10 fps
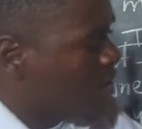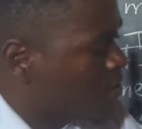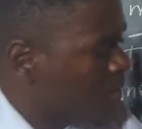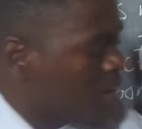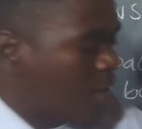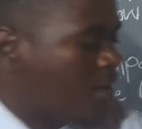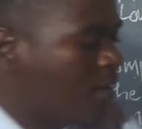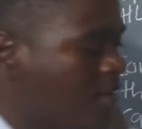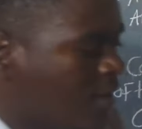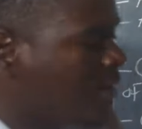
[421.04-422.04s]
So
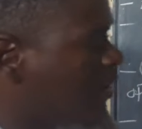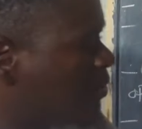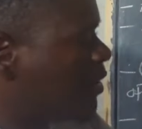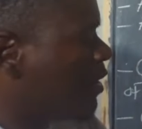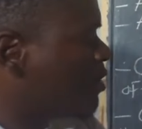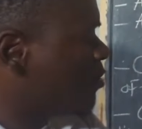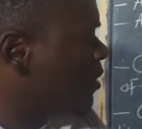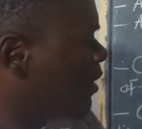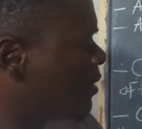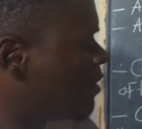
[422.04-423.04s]
that thing that we get
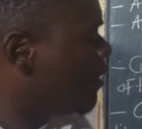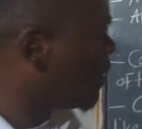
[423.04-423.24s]
to eat,